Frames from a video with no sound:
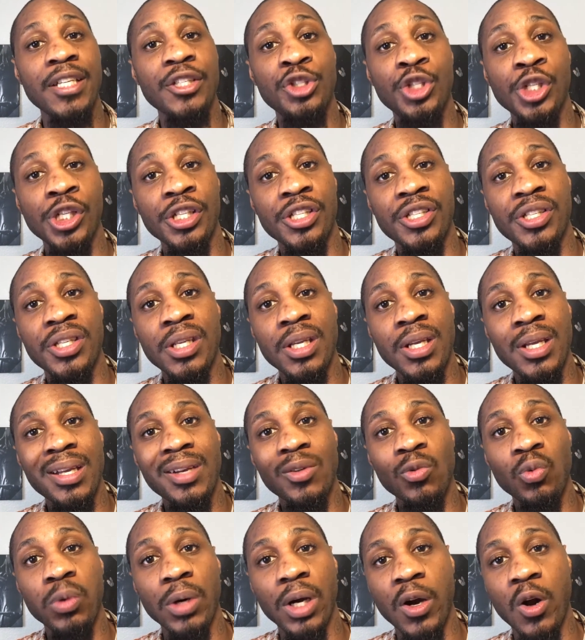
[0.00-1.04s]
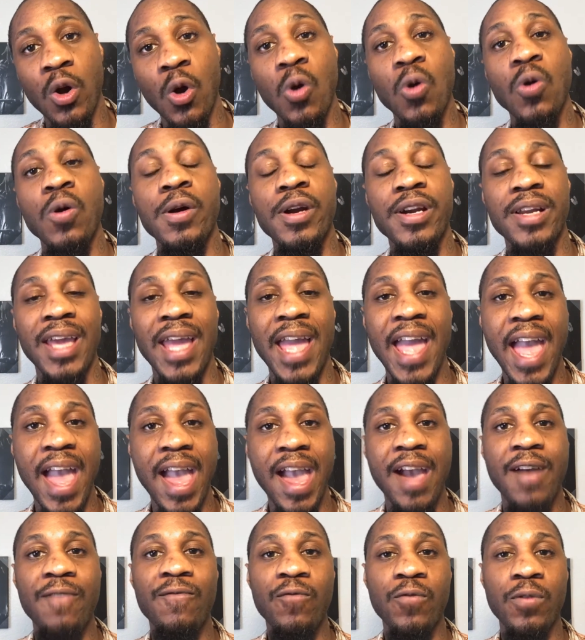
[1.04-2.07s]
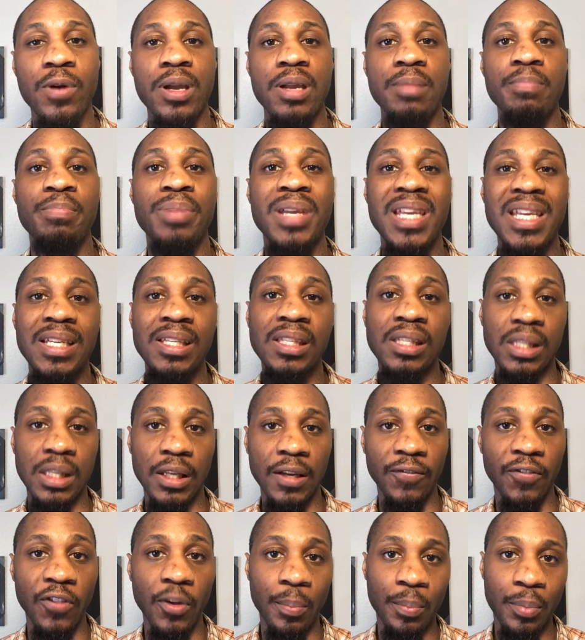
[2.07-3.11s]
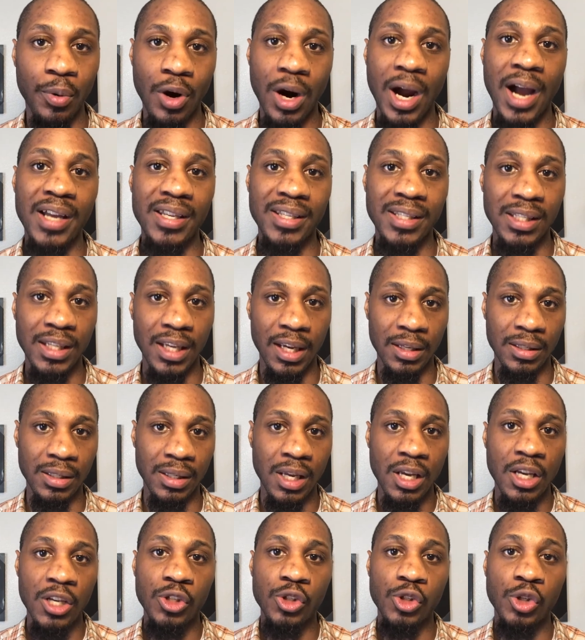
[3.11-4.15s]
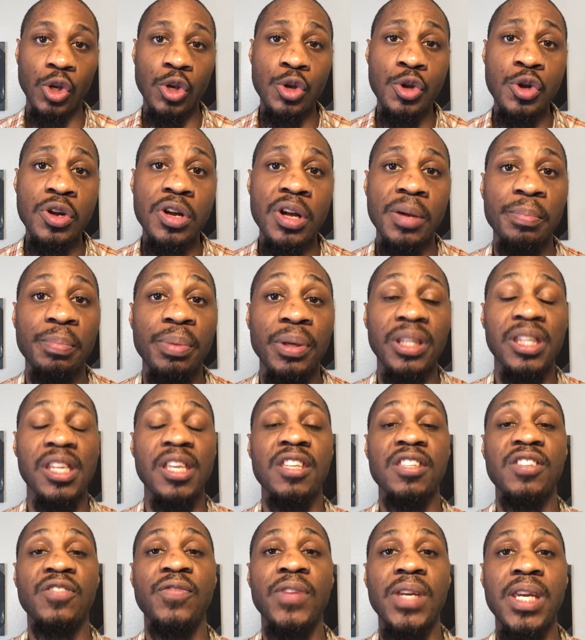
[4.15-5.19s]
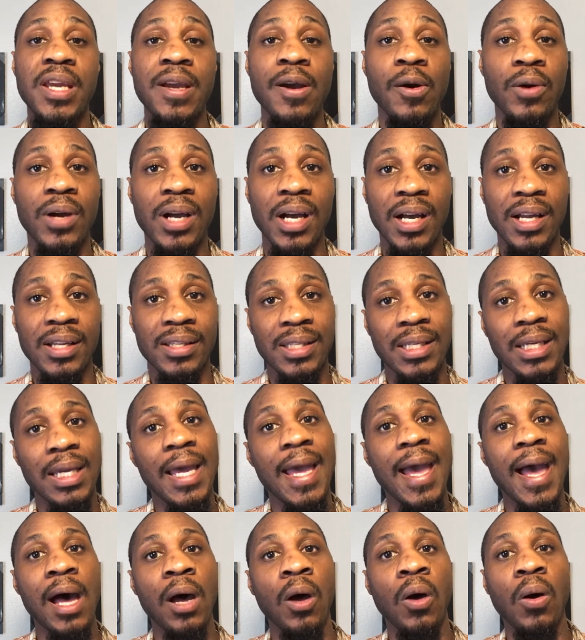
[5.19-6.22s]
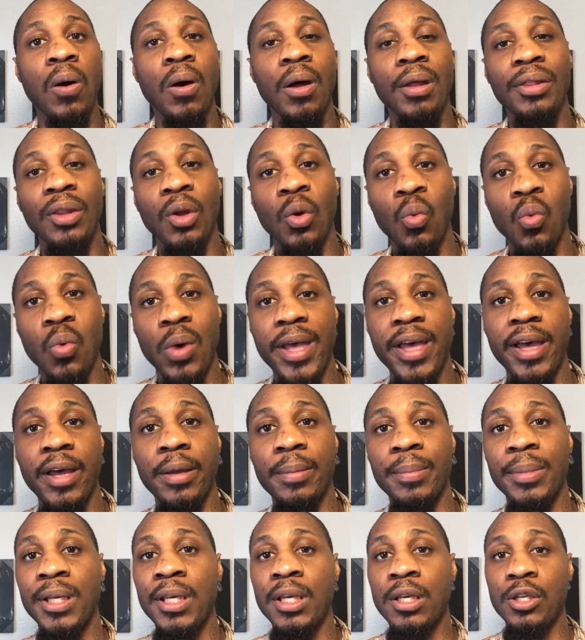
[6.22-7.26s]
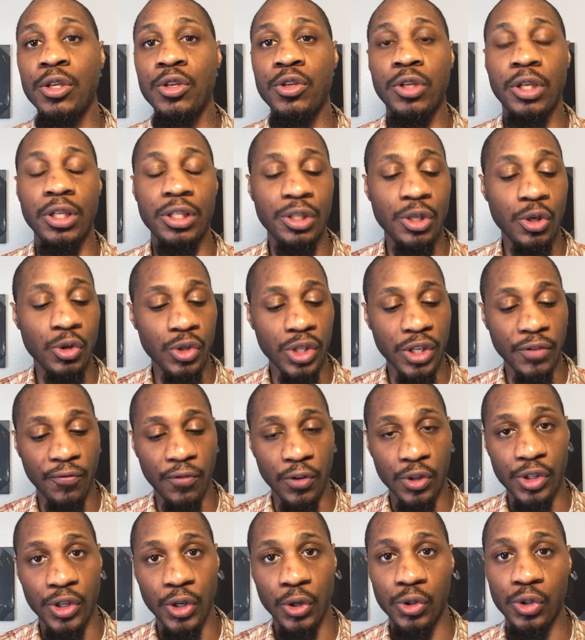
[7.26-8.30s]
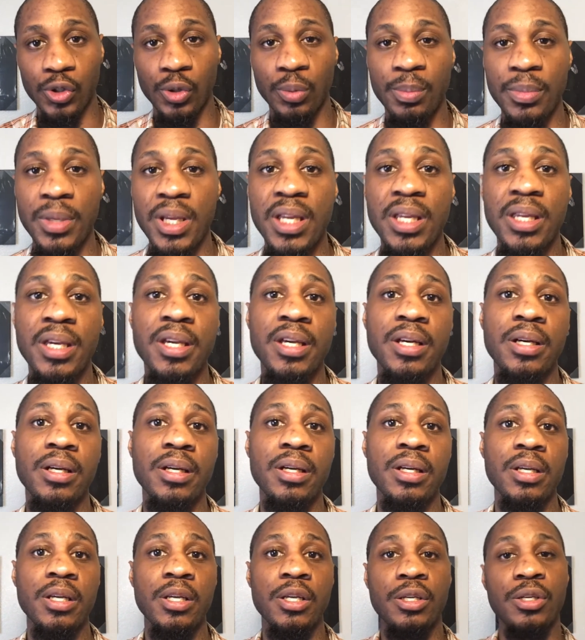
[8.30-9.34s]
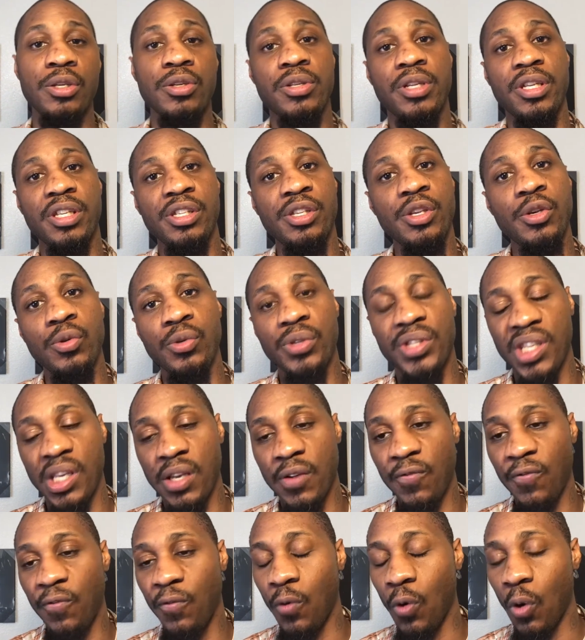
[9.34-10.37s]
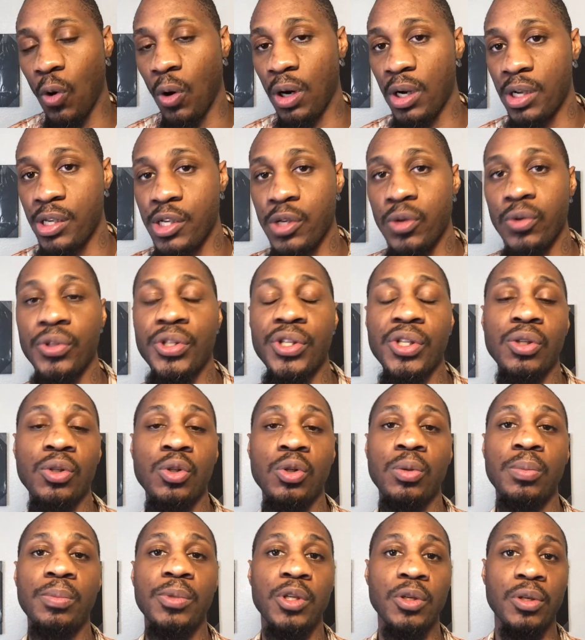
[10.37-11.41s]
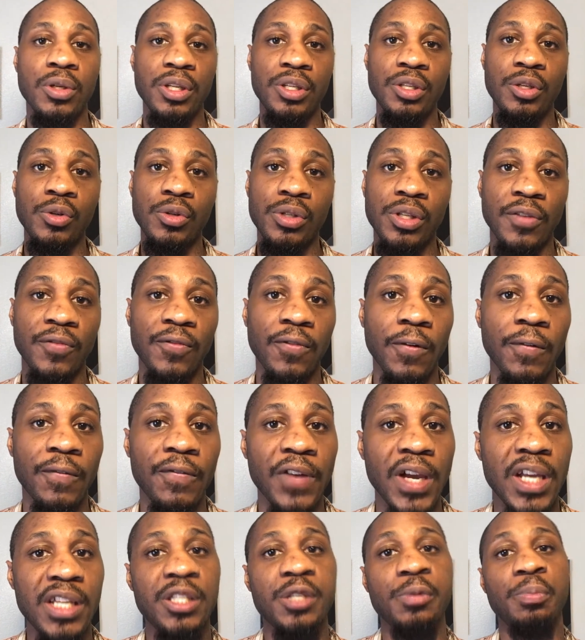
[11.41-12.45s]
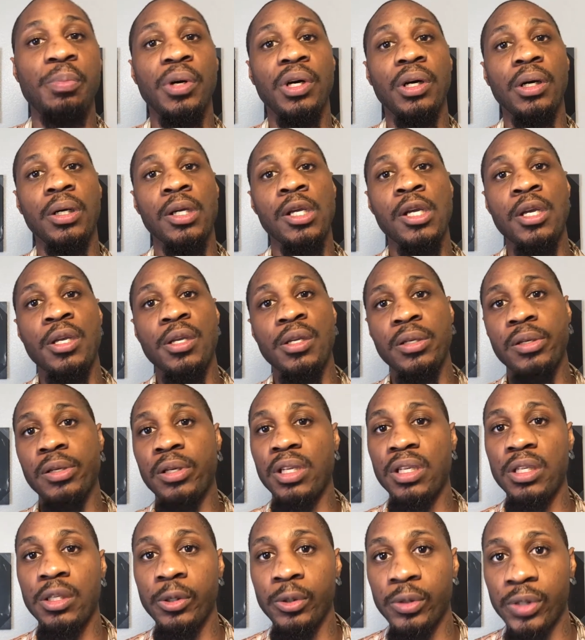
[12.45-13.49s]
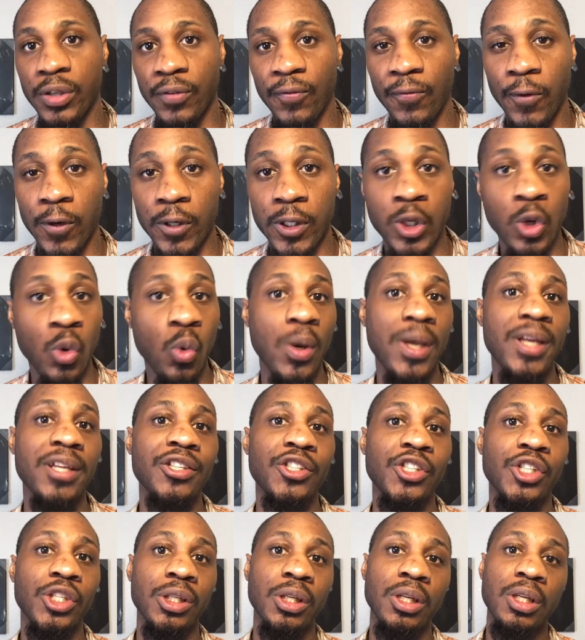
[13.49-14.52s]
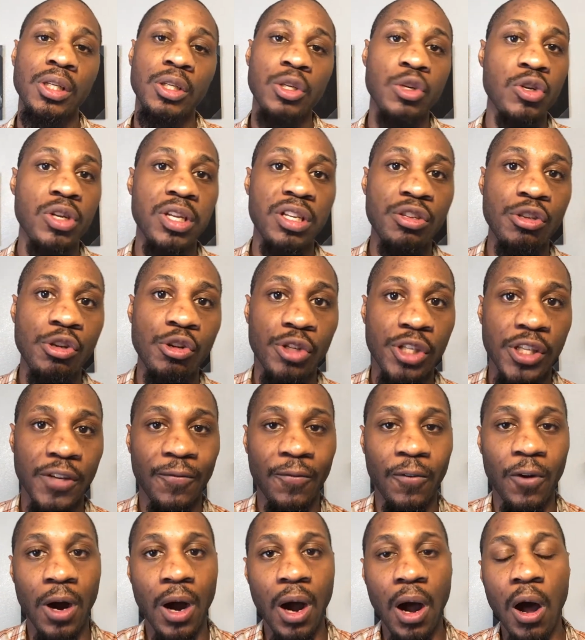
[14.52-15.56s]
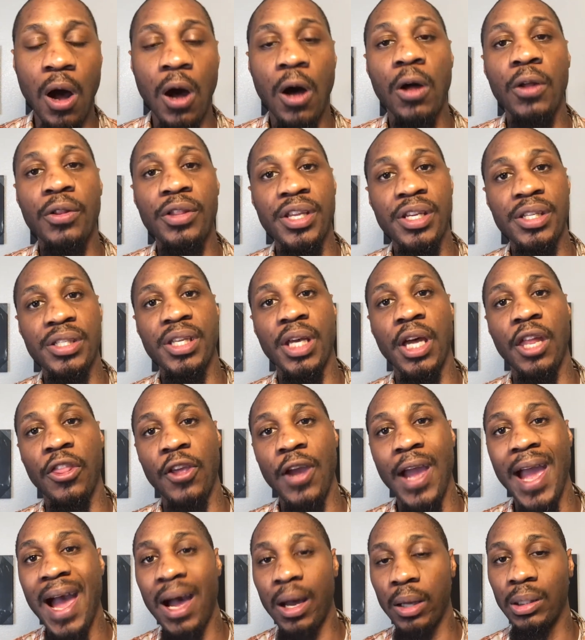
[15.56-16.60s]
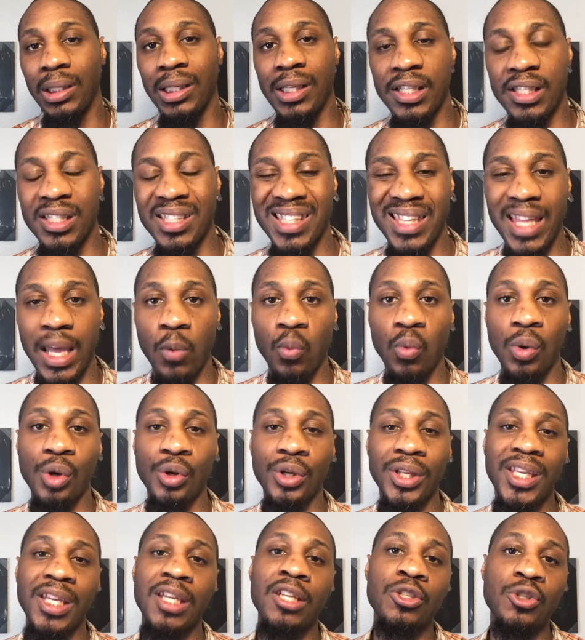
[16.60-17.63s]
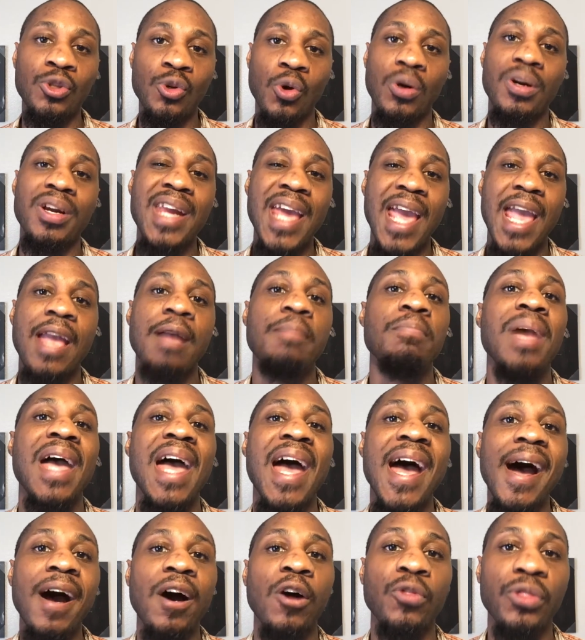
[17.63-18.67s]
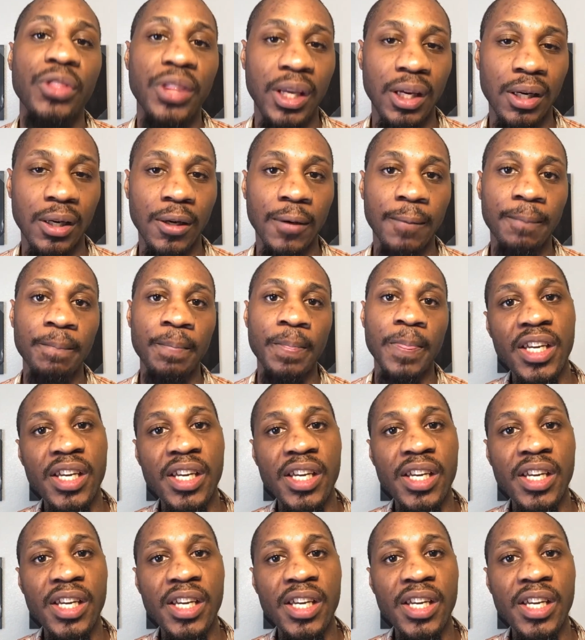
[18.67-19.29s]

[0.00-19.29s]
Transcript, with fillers: Just record every piece of the process so you can put this video content out on the web. You can use it for social media. You could use it for YouTube. You could use it for Facebook. You can use it for Twitch. You can use it for all these other outlets that will get your name out there.